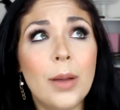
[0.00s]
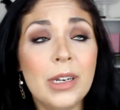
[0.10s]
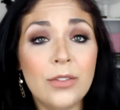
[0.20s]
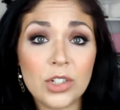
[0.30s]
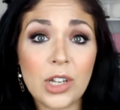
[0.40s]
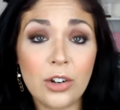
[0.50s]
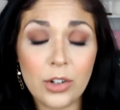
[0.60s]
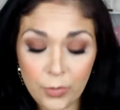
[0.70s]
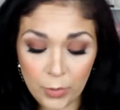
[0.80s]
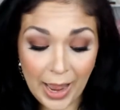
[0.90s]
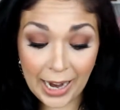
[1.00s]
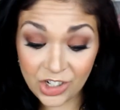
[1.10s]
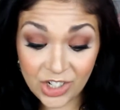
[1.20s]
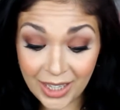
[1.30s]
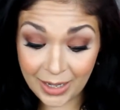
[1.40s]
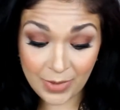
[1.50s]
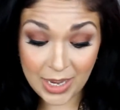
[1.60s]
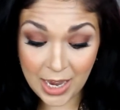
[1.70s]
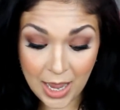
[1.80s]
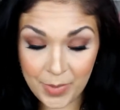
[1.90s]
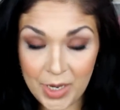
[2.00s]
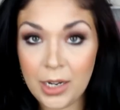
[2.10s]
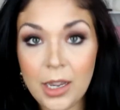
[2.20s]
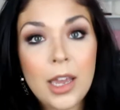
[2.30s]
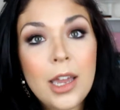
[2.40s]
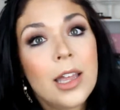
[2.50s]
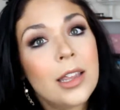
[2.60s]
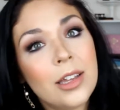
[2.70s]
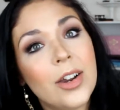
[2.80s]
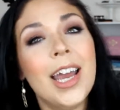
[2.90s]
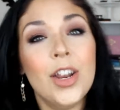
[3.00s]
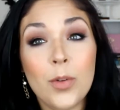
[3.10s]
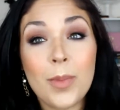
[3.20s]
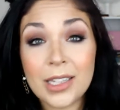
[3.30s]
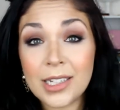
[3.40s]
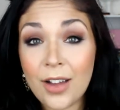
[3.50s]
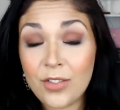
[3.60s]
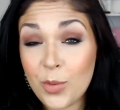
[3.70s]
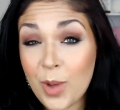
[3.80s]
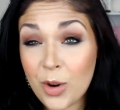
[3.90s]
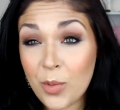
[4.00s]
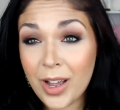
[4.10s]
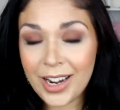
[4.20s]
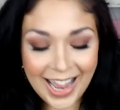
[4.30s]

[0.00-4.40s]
I mean, if you're sucker for packaging like me, I mean, they're kind of a must-have no matter what.